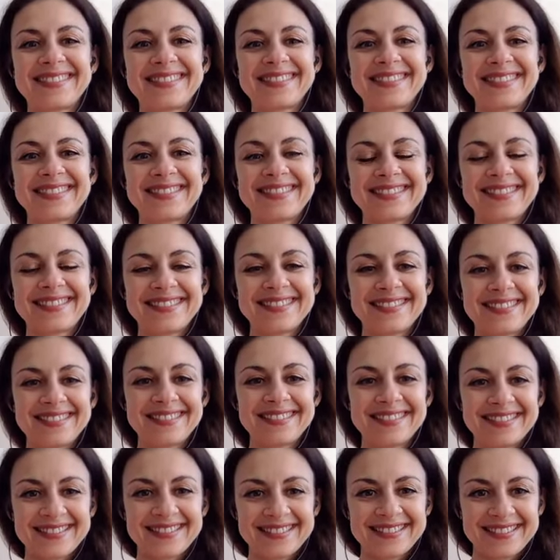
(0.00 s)

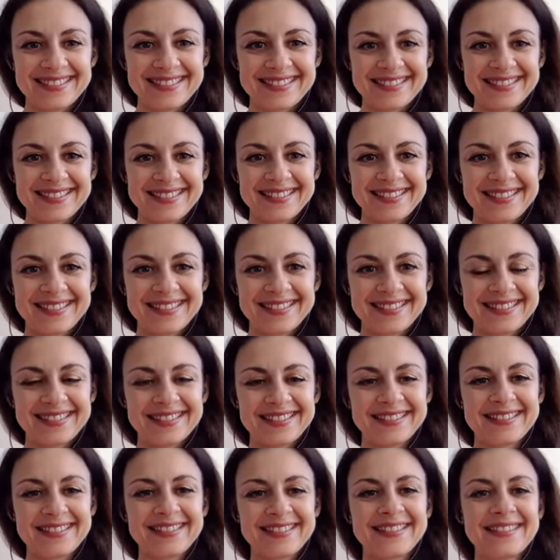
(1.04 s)

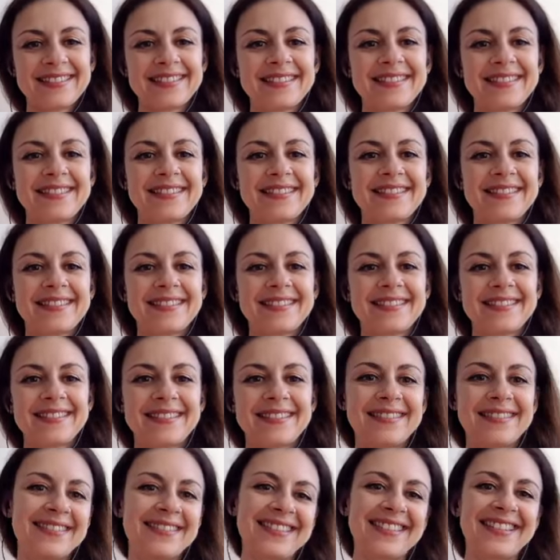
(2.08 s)

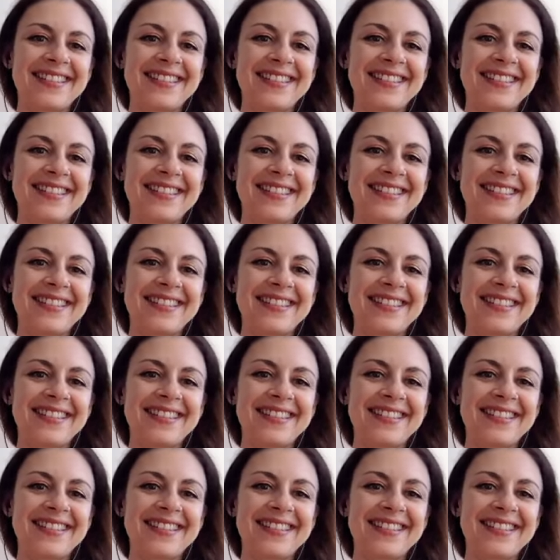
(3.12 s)
[no speech]